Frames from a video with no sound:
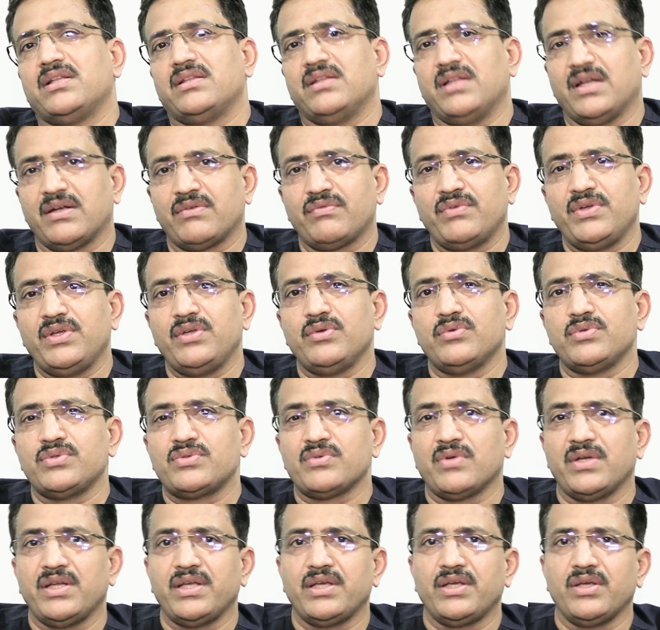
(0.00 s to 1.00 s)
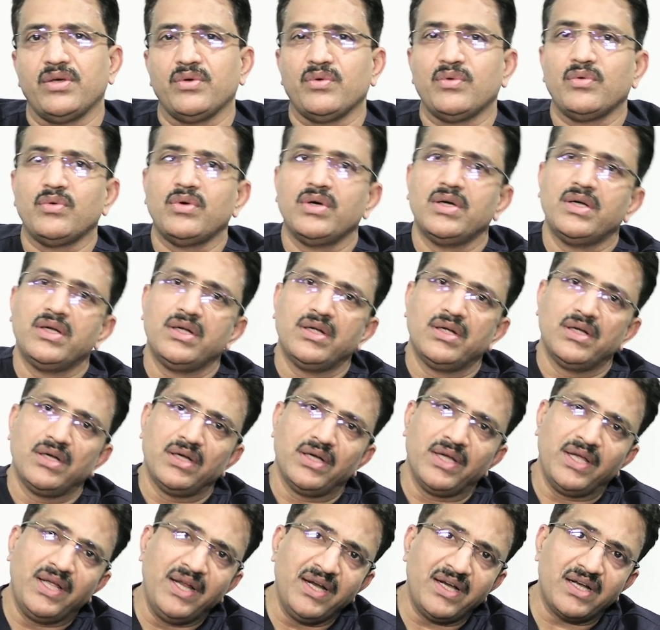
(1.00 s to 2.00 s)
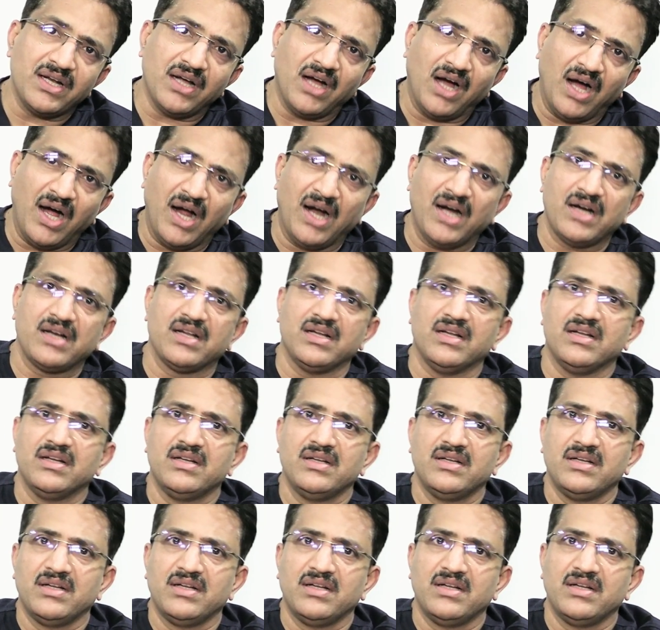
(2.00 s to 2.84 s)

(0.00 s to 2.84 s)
that we usually give hit hard